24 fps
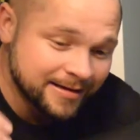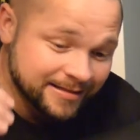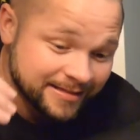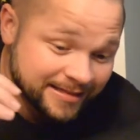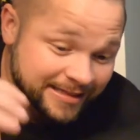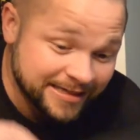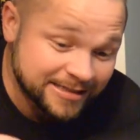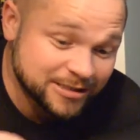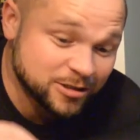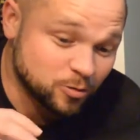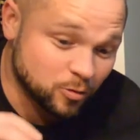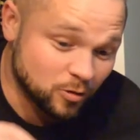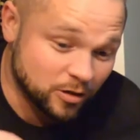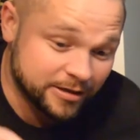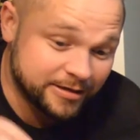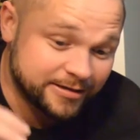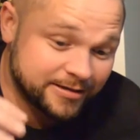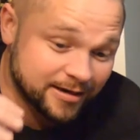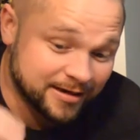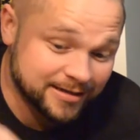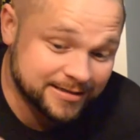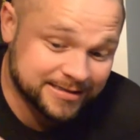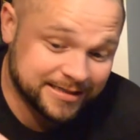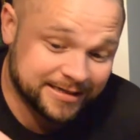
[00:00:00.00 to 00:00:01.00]
This one
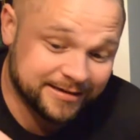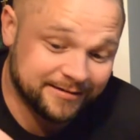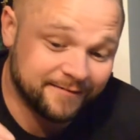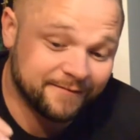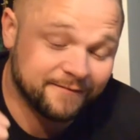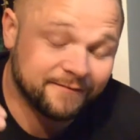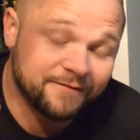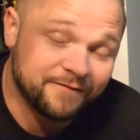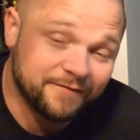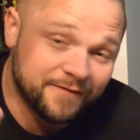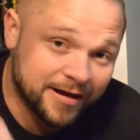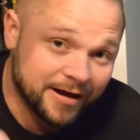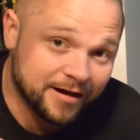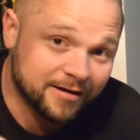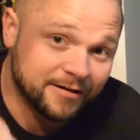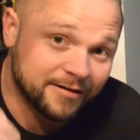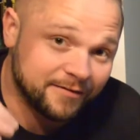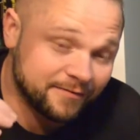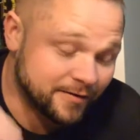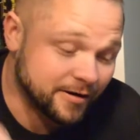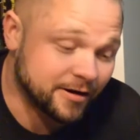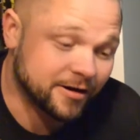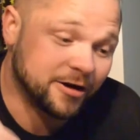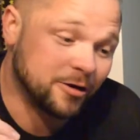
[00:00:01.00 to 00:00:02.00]
does it very,
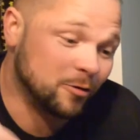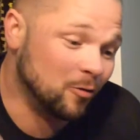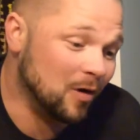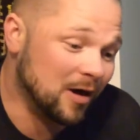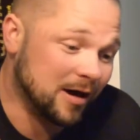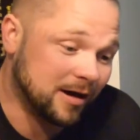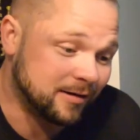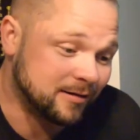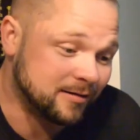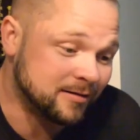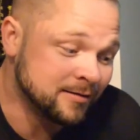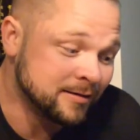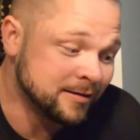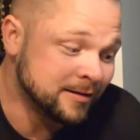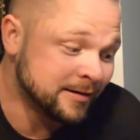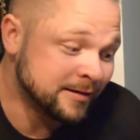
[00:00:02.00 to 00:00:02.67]
very well.